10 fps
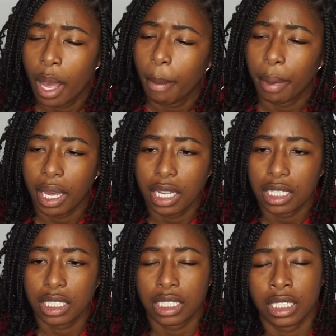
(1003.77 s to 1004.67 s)

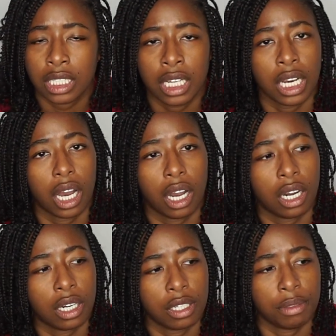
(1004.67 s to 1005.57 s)
pages.
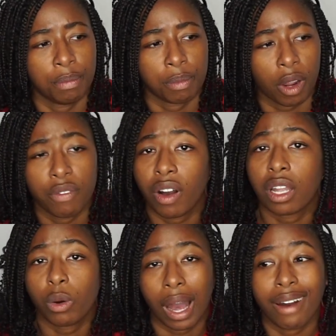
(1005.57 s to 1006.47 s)

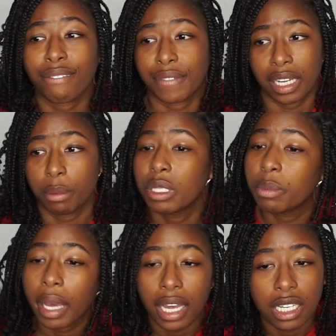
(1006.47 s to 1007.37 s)
Follow our family
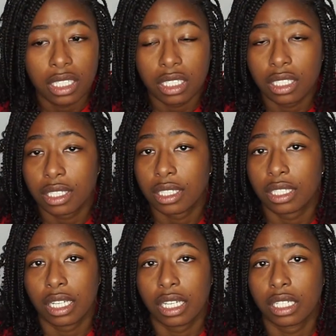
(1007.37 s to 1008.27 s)
pages.
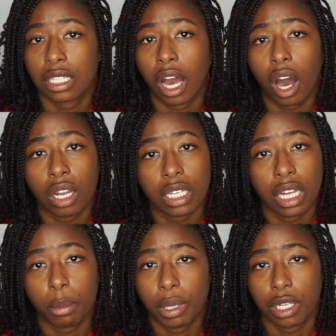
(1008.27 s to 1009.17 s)
And all of that
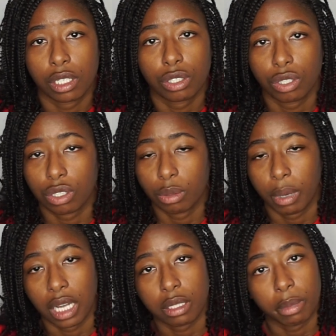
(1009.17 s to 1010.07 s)
will be in the description
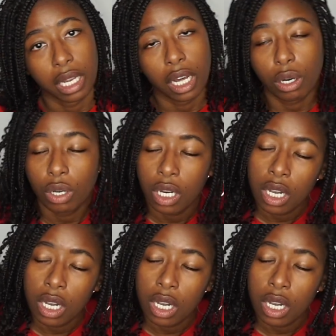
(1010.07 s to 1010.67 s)
box below.